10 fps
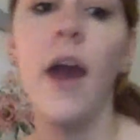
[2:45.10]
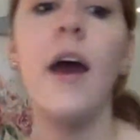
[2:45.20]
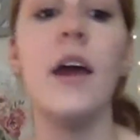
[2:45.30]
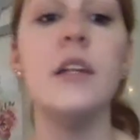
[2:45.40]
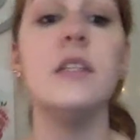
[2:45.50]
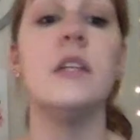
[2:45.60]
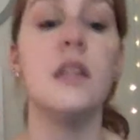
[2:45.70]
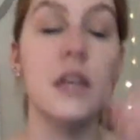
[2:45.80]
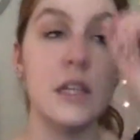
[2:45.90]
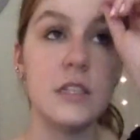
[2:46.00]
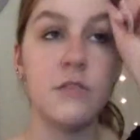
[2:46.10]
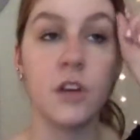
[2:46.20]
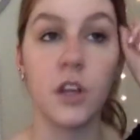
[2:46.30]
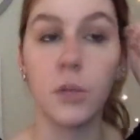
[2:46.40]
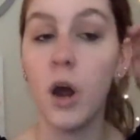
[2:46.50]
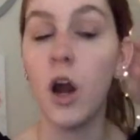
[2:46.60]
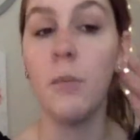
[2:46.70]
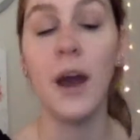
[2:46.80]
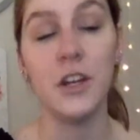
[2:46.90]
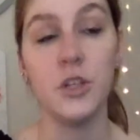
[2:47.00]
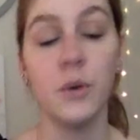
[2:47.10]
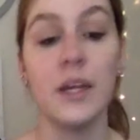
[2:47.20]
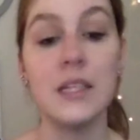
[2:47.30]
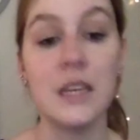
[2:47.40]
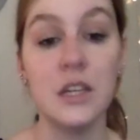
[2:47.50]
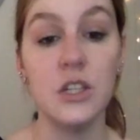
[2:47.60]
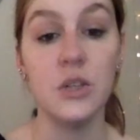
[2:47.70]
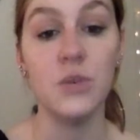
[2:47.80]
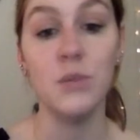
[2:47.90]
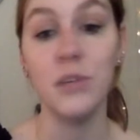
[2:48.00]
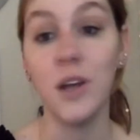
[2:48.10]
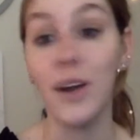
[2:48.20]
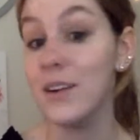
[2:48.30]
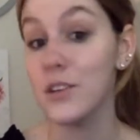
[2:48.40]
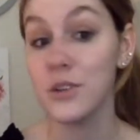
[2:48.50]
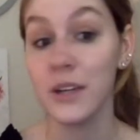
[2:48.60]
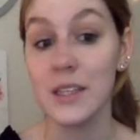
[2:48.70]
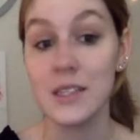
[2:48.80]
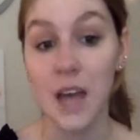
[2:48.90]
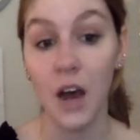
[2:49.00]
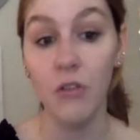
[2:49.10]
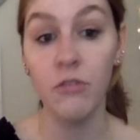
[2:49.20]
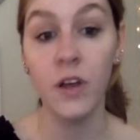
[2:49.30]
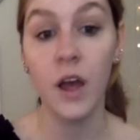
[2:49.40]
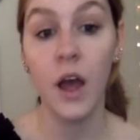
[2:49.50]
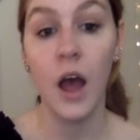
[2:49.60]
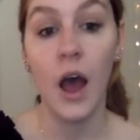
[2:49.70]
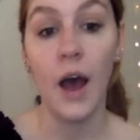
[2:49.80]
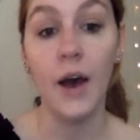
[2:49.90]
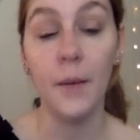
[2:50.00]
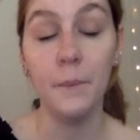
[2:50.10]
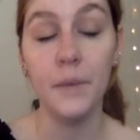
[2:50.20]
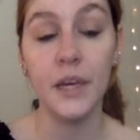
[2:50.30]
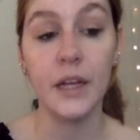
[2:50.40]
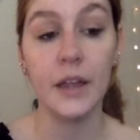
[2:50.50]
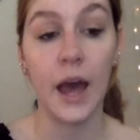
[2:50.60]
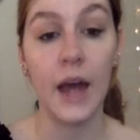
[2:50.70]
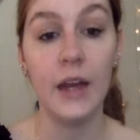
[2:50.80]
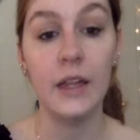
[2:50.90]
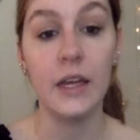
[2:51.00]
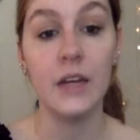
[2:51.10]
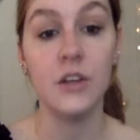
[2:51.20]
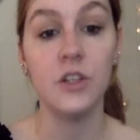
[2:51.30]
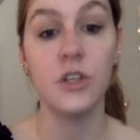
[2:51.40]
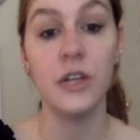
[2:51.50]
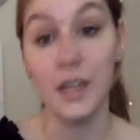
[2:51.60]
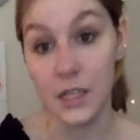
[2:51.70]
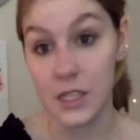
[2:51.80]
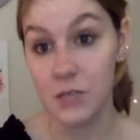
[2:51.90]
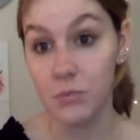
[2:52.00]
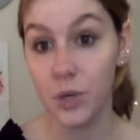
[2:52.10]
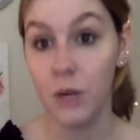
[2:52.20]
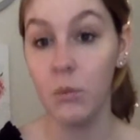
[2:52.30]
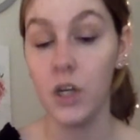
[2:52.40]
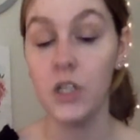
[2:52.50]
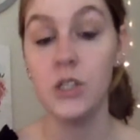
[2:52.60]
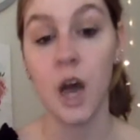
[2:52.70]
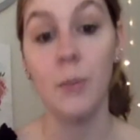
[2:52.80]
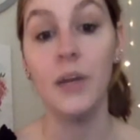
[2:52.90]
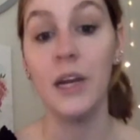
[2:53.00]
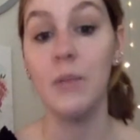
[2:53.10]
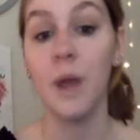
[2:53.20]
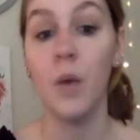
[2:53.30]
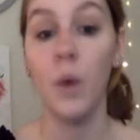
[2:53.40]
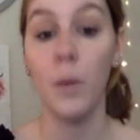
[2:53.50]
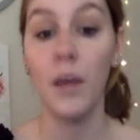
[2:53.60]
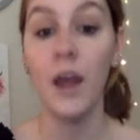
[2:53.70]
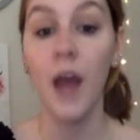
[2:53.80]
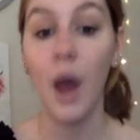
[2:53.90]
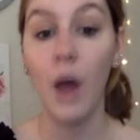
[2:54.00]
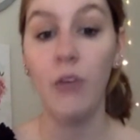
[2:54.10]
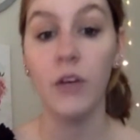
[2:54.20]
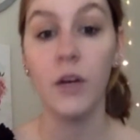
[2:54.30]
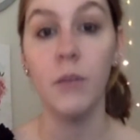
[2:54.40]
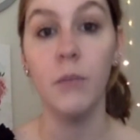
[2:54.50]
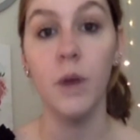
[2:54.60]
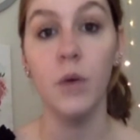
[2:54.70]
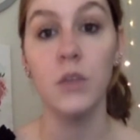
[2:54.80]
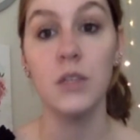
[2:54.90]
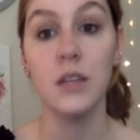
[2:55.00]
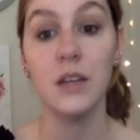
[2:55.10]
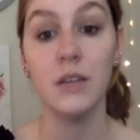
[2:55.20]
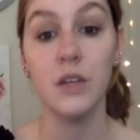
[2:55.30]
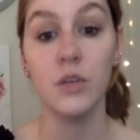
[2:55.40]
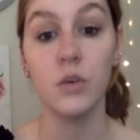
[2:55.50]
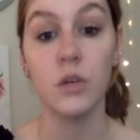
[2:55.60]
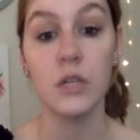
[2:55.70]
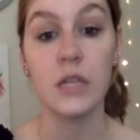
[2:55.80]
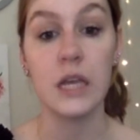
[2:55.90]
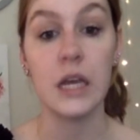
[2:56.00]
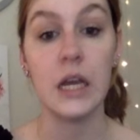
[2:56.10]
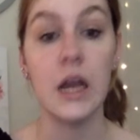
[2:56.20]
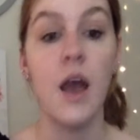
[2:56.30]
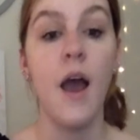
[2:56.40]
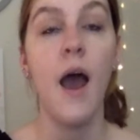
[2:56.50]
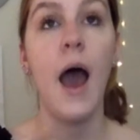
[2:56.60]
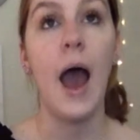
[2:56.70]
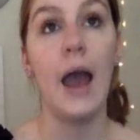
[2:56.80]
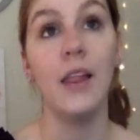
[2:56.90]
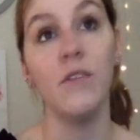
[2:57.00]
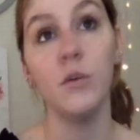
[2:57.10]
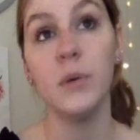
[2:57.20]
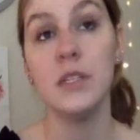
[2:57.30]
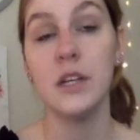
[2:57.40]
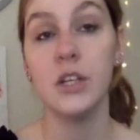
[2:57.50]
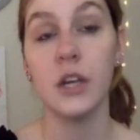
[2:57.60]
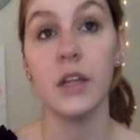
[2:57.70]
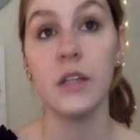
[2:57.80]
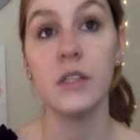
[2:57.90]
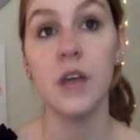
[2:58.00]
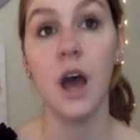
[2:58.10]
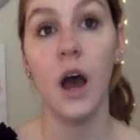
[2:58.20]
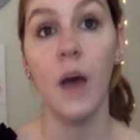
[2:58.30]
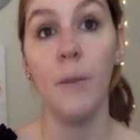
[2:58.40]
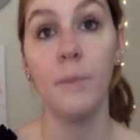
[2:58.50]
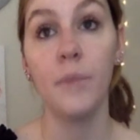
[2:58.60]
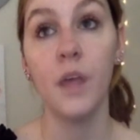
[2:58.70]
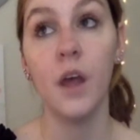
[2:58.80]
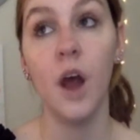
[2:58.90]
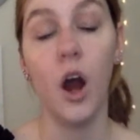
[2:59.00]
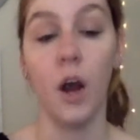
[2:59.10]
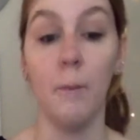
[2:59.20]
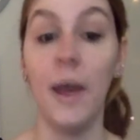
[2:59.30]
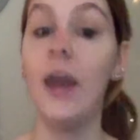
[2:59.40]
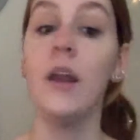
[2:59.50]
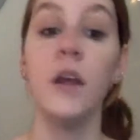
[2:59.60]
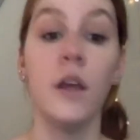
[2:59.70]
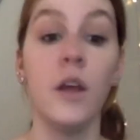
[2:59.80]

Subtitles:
and this further perpetuates into the PR industry itself, being that the industry is pretty much dominated by women. However, most individuals in high-level positions are men,